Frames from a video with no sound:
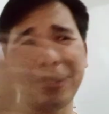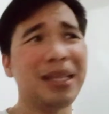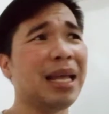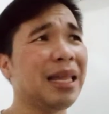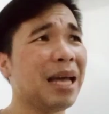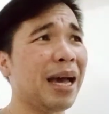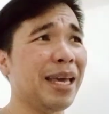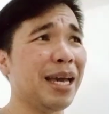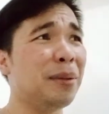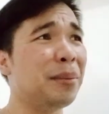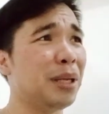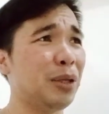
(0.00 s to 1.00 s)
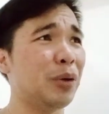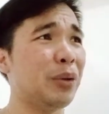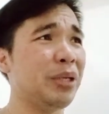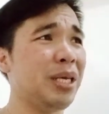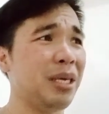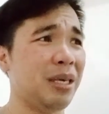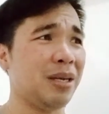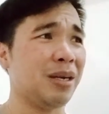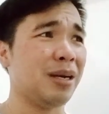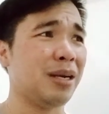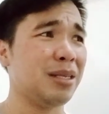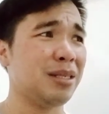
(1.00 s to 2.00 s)
That I am alone
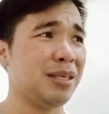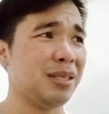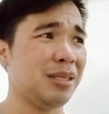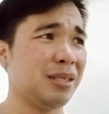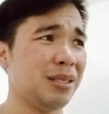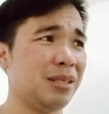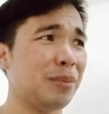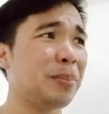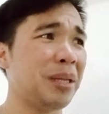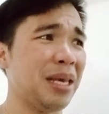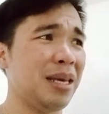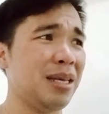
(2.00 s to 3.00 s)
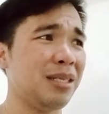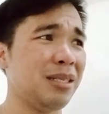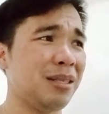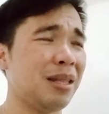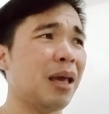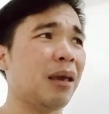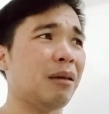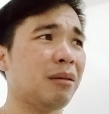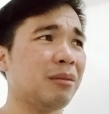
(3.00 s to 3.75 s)
here in this place, like